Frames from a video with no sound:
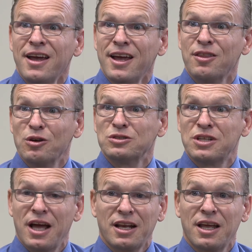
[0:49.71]
in those
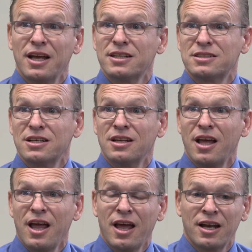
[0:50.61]
techniques and,
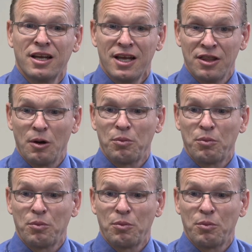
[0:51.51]
and in their